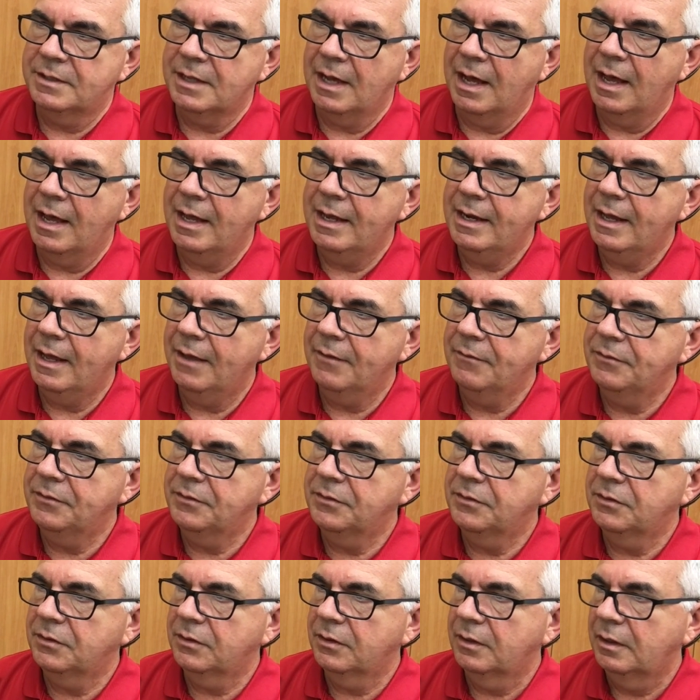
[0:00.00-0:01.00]
tied
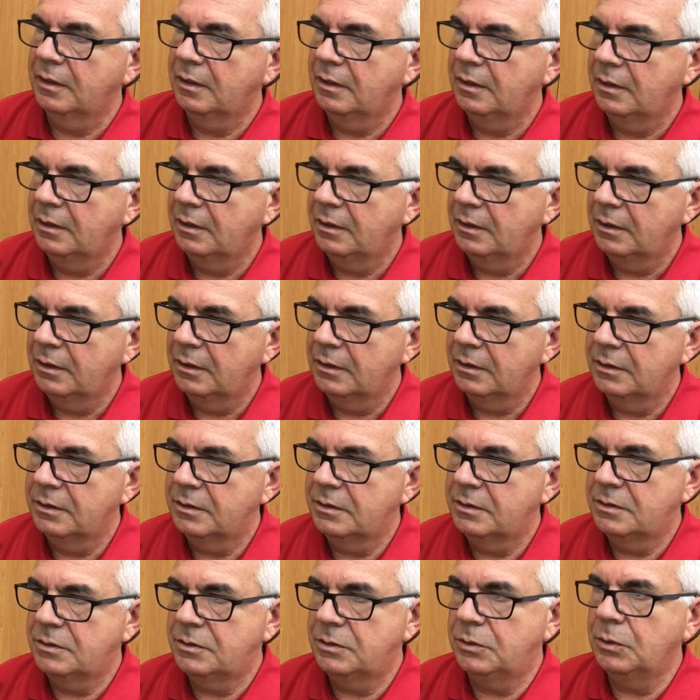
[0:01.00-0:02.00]
Fs,
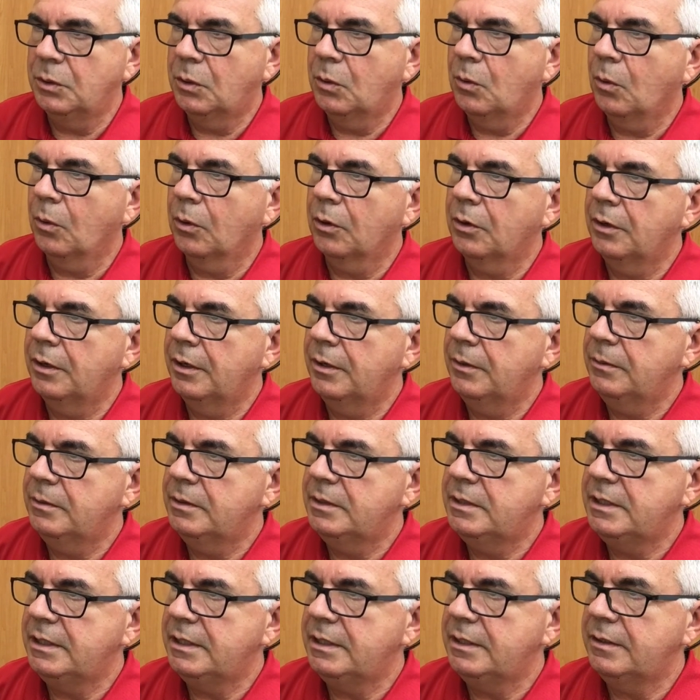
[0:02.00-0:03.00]
two quarter note
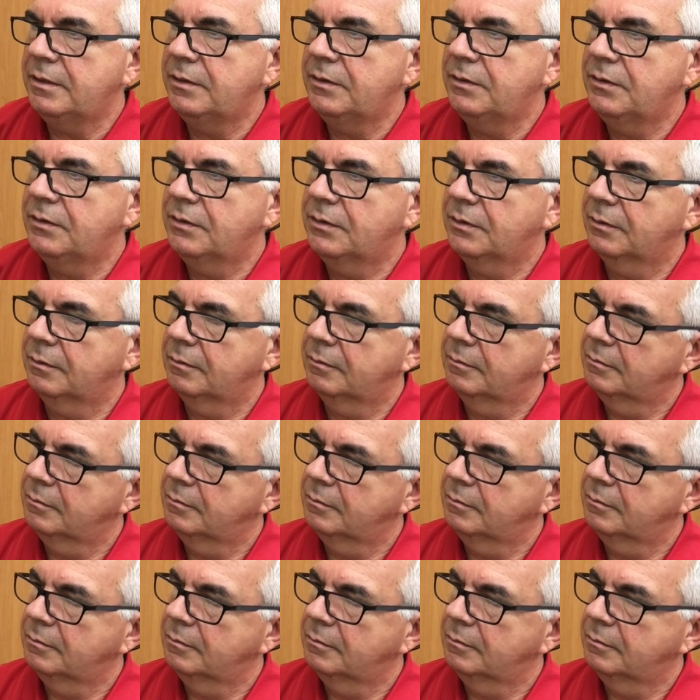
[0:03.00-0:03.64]
D's,